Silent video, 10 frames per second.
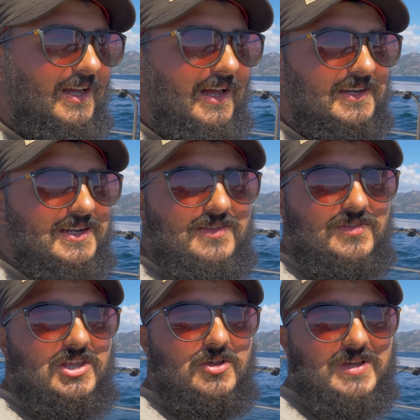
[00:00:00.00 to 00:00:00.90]
And in
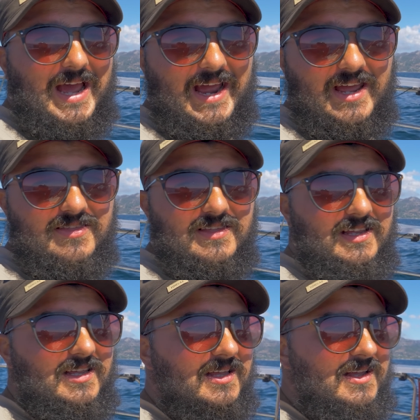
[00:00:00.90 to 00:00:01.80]
the UK, I
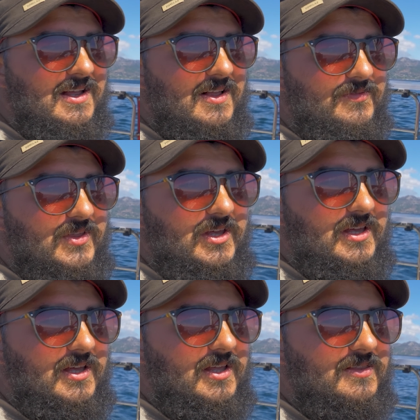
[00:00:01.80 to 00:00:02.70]
think
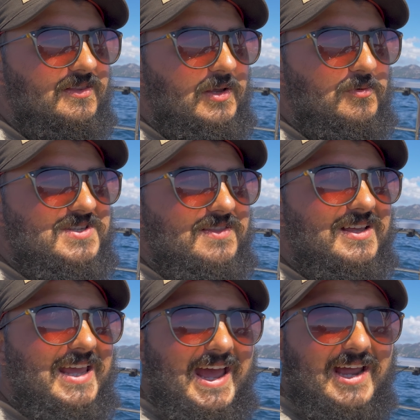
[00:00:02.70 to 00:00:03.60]
it was in the
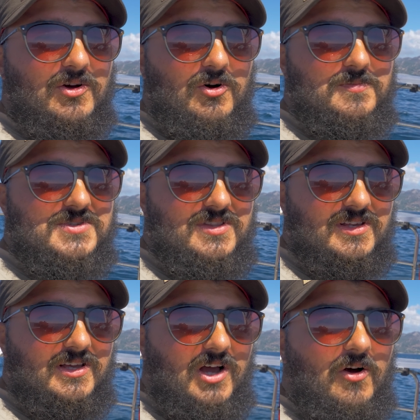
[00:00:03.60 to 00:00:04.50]
Cairngorms,
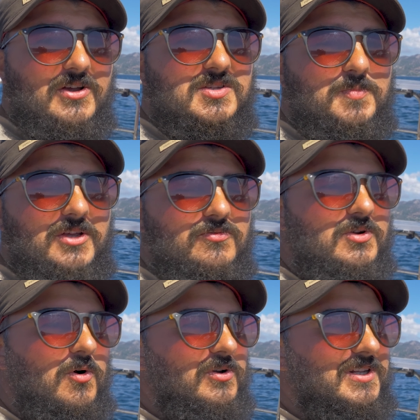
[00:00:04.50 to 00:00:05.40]
the highest speed
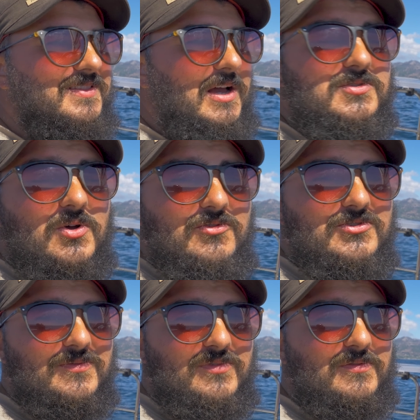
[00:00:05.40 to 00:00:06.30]
recorded, and that was
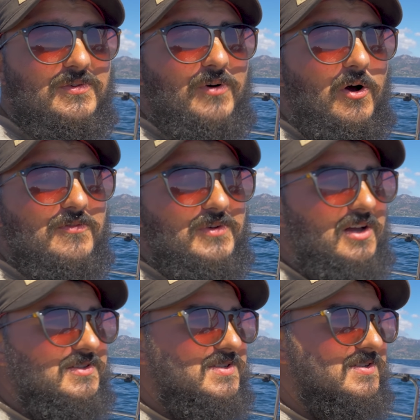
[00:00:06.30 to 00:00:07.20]
155
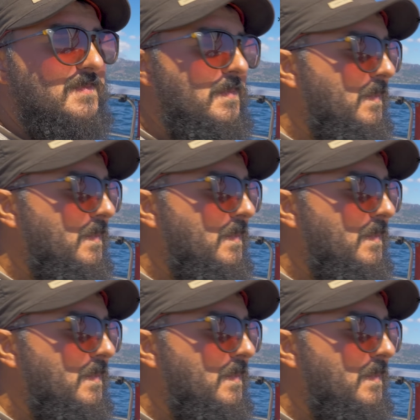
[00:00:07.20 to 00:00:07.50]
knots.